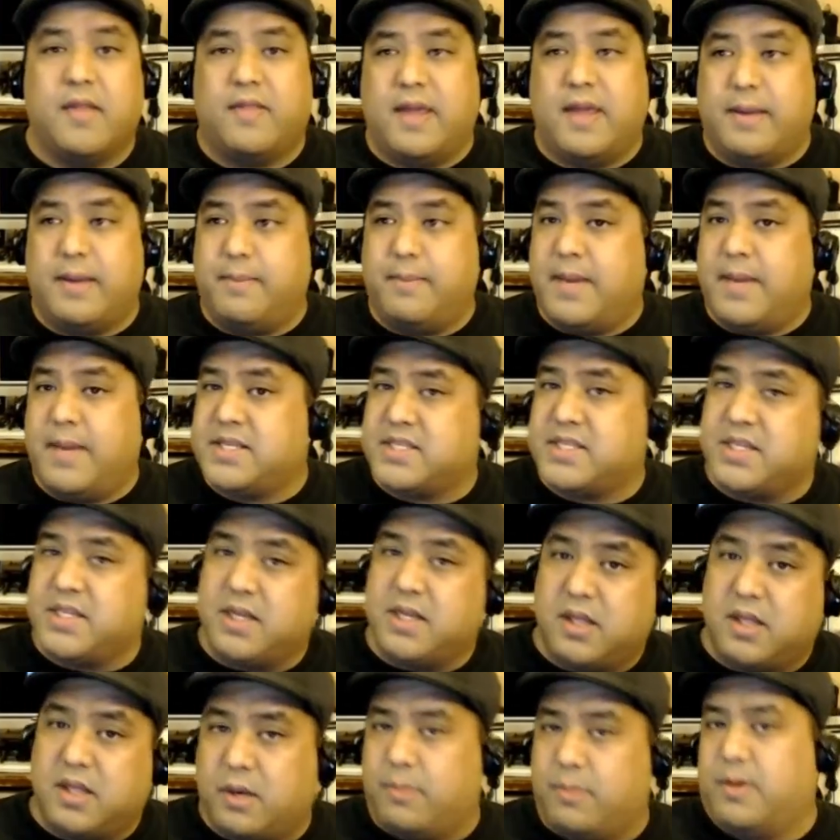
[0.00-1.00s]
they may see
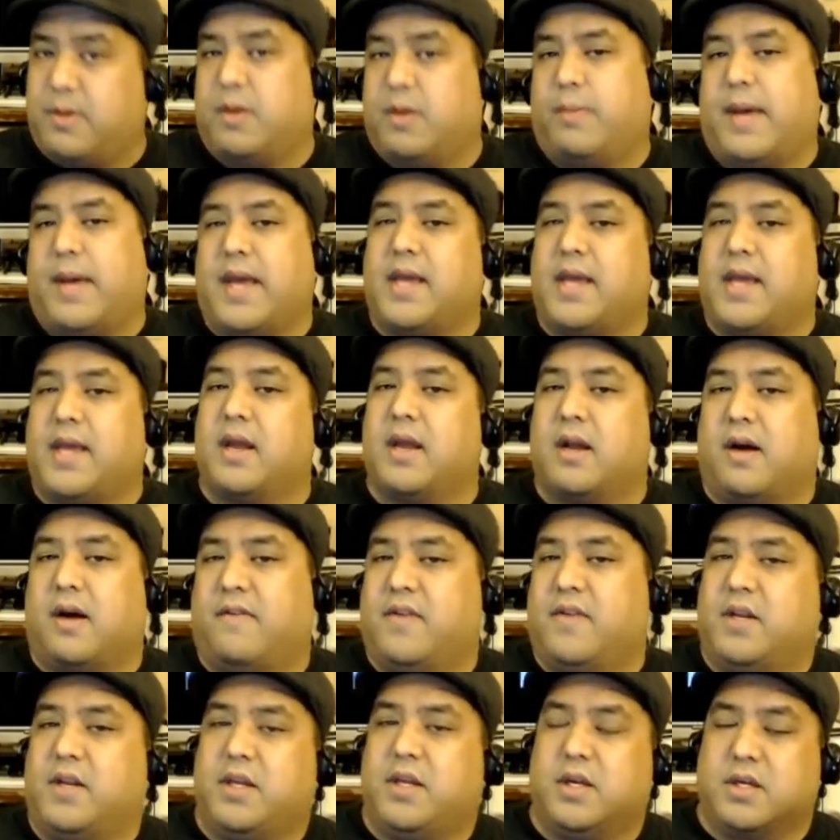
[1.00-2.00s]
a little bit of back end
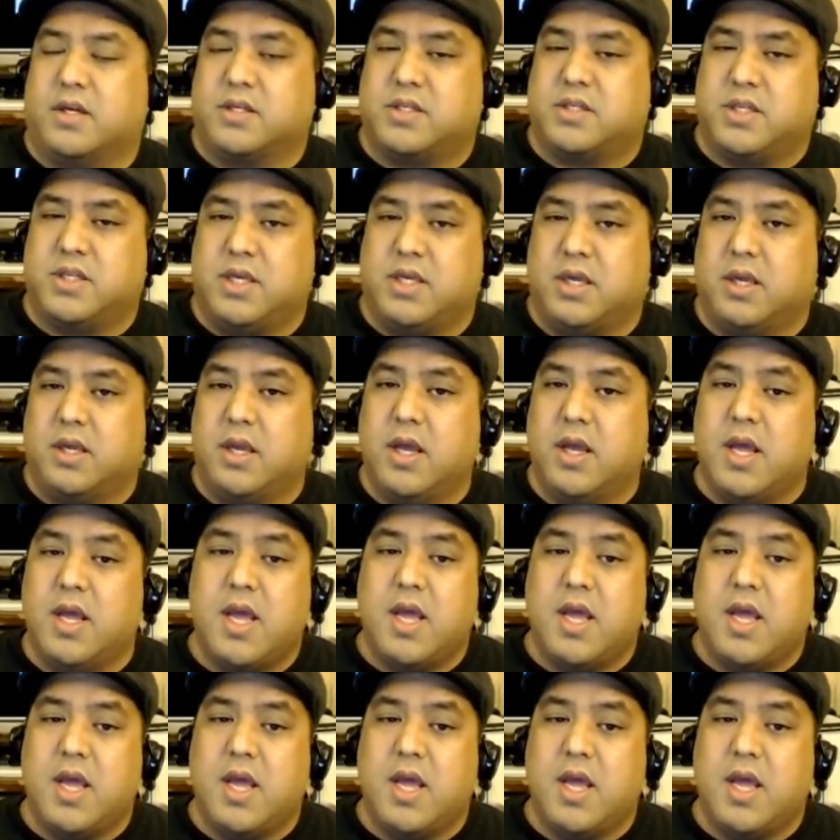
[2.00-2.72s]
off of DLC,